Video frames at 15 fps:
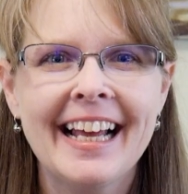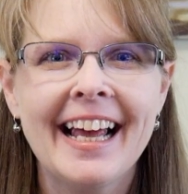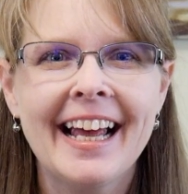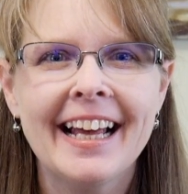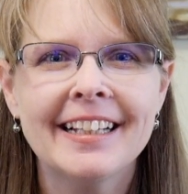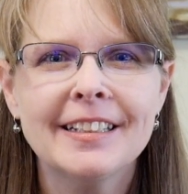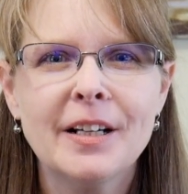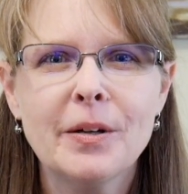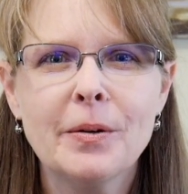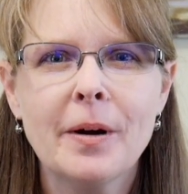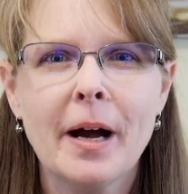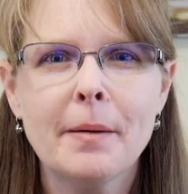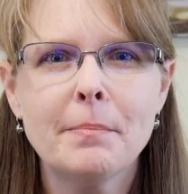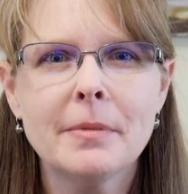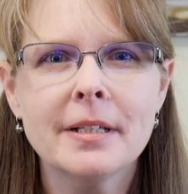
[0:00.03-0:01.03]
Hello,
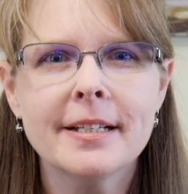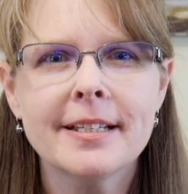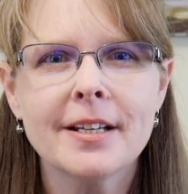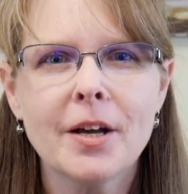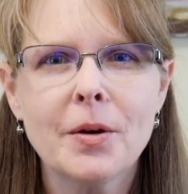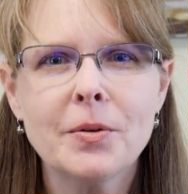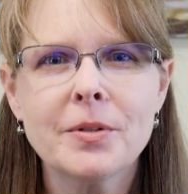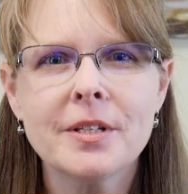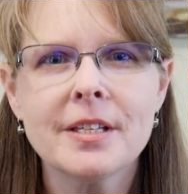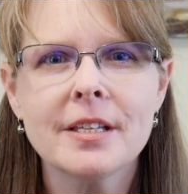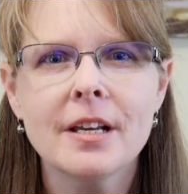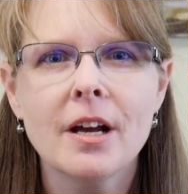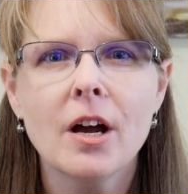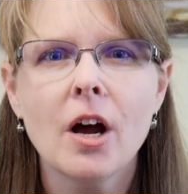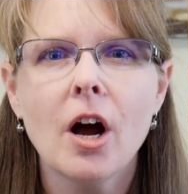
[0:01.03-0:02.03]
I'm Melissa Coates.
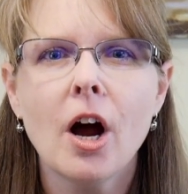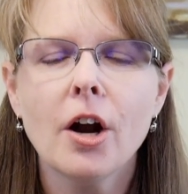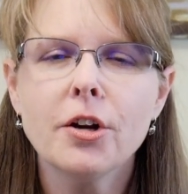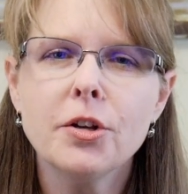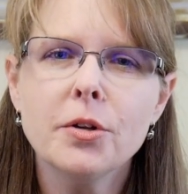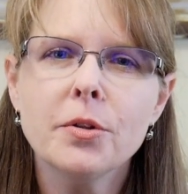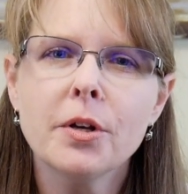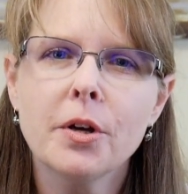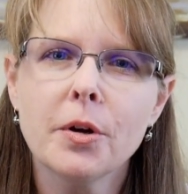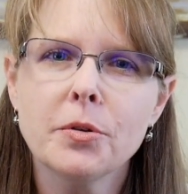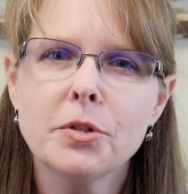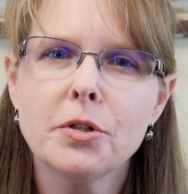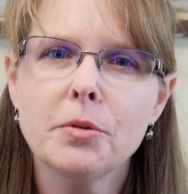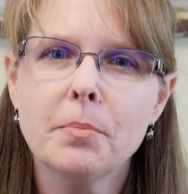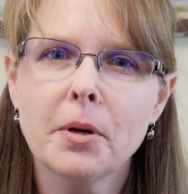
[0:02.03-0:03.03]
Are you the
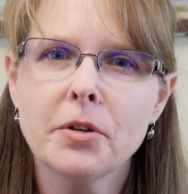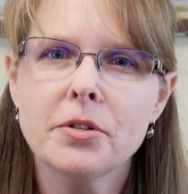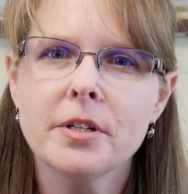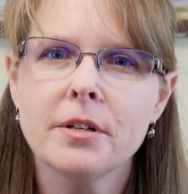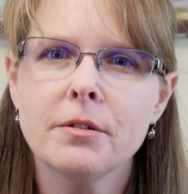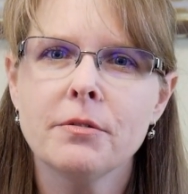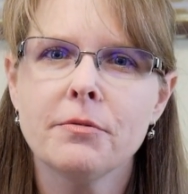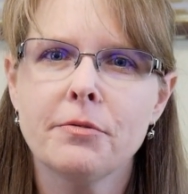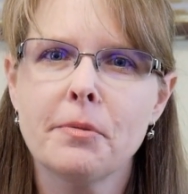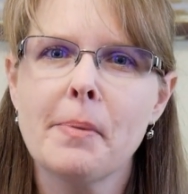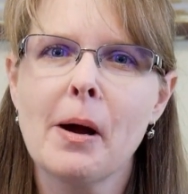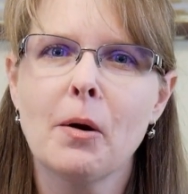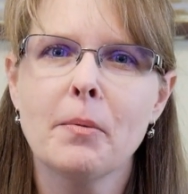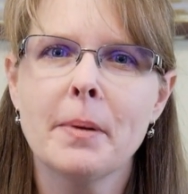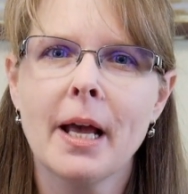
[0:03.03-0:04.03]
go-to person for
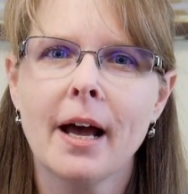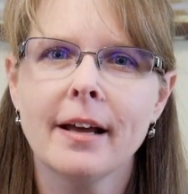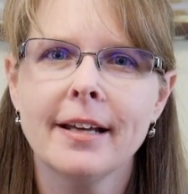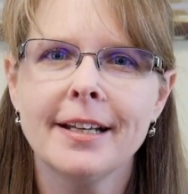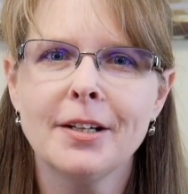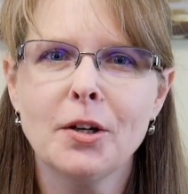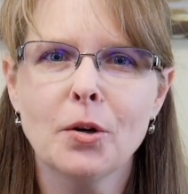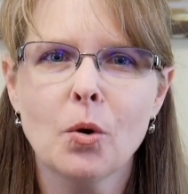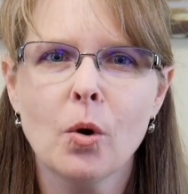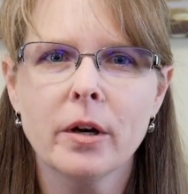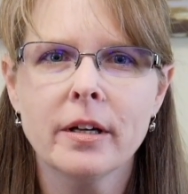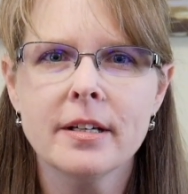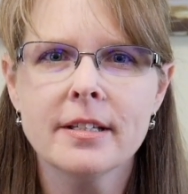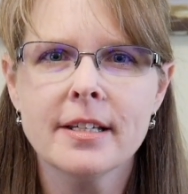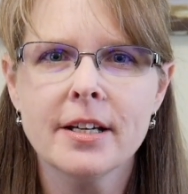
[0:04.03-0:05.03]
Power BI in your
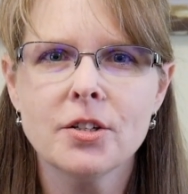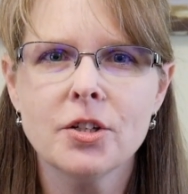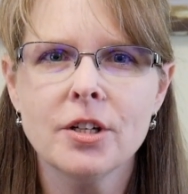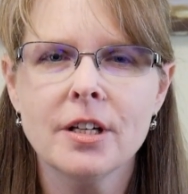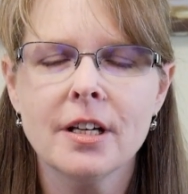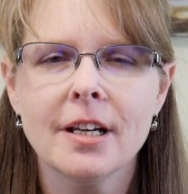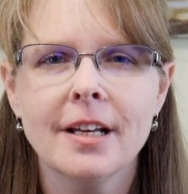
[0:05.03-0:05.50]
organization?